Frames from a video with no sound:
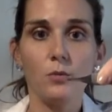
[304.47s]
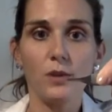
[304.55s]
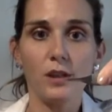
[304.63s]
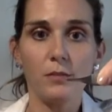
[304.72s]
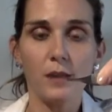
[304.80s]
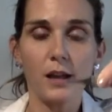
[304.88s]

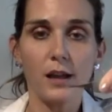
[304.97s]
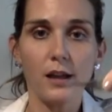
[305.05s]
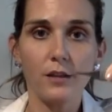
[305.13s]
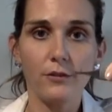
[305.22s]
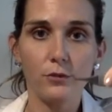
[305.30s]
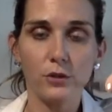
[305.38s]
with my
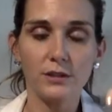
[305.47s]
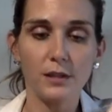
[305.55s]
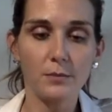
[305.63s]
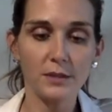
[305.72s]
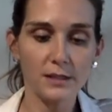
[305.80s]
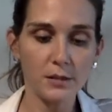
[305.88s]

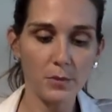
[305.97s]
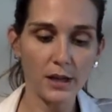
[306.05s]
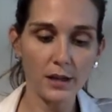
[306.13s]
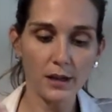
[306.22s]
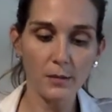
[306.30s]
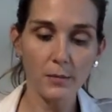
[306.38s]
forceps as a
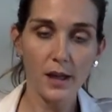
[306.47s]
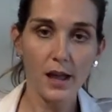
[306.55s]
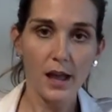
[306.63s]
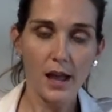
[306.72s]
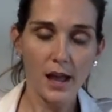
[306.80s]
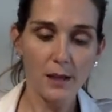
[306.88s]
pickup.
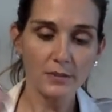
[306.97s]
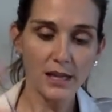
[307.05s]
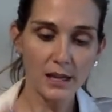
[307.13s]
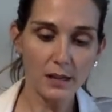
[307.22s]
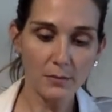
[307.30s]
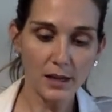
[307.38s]
I'm
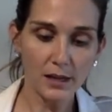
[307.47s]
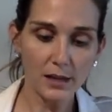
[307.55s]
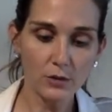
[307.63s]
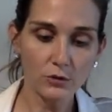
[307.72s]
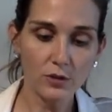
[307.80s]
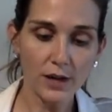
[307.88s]
taking my
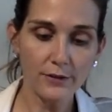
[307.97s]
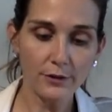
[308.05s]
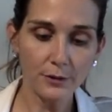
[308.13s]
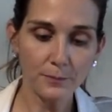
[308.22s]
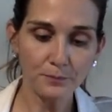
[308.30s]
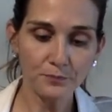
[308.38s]
needle
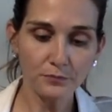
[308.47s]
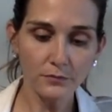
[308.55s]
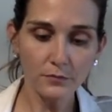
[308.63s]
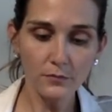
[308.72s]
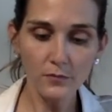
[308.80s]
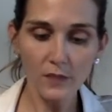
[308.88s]
driver
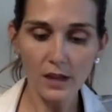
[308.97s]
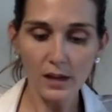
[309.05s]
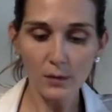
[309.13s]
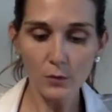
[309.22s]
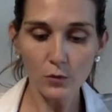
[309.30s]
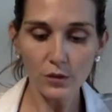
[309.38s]
and
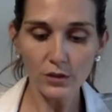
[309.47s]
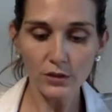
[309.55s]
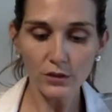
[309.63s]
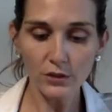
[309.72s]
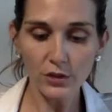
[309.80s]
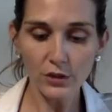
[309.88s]
I'm going to
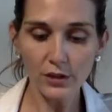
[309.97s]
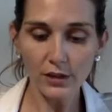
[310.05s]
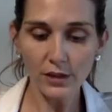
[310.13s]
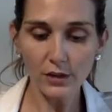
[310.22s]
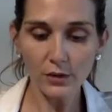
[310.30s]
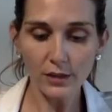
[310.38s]
secure the
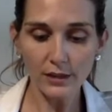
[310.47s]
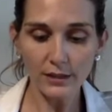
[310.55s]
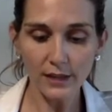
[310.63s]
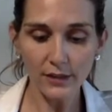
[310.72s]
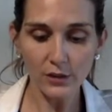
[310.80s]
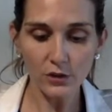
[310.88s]
needle
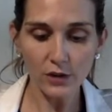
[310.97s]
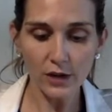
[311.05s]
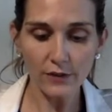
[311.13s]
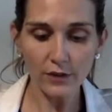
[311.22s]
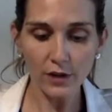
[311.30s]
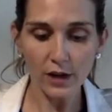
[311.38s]
inside the
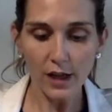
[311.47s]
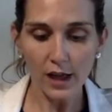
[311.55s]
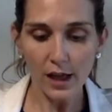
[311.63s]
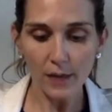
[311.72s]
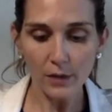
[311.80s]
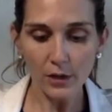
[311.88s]
driver.
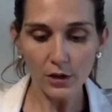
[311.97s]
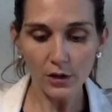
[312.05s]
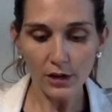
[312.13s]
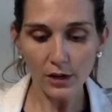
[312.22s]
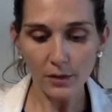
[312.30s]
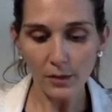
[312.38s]
I'm going to go
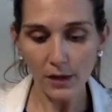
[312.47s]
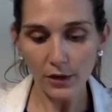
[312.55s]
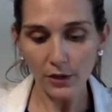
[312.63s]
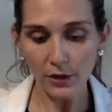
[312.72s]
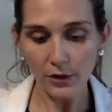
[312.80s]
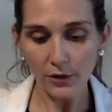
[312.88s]
down about
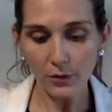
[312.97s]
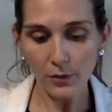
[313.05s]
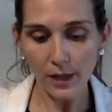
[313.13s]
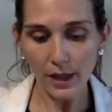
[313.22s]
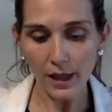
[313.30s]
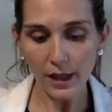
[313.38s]
1/3 of the
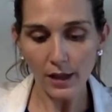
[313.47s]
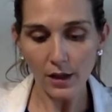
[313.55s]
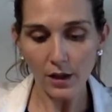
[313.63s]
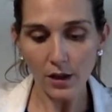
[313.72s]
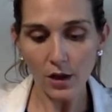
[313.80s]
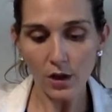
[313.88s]
way
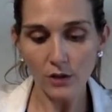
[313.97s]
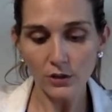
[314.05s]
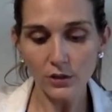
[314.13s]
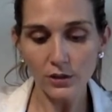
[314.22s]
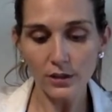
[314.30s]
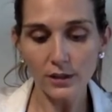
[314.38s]

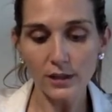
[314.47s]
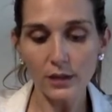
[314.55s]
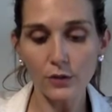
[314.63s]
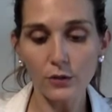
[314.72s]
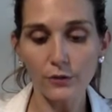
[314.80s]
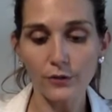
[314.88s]
onto the
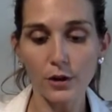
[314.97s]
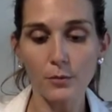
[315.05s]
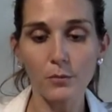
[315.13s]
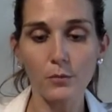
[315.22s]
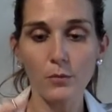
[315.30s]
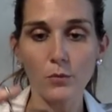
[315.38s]
needle
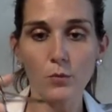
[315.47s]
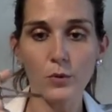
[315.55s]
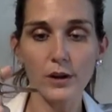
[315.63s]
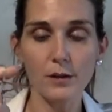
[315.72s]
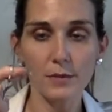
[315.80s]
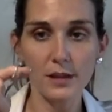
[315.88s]
from where
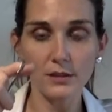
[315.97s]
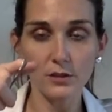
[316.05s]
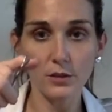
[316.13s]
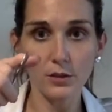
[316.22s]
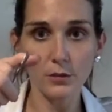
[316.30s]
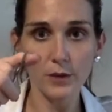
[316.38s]
it meets
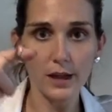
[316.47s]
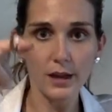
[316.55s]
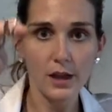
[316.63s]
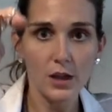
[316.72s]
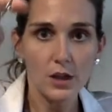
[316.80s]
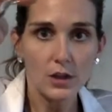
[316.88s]
the thread.
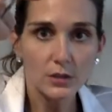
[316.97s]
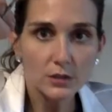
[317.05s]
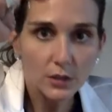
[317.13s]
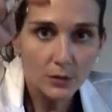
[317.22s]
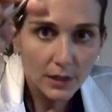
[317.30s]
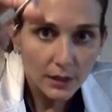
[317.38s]

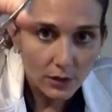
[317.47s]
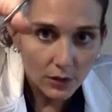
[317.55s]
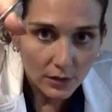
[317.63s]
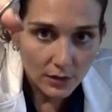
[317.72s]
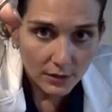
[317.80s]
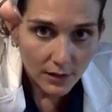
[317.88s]
So it
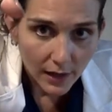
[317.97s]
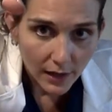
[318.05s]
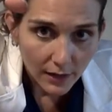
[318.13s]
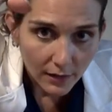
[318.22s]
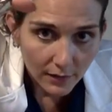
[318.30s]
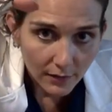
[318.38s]
looks like,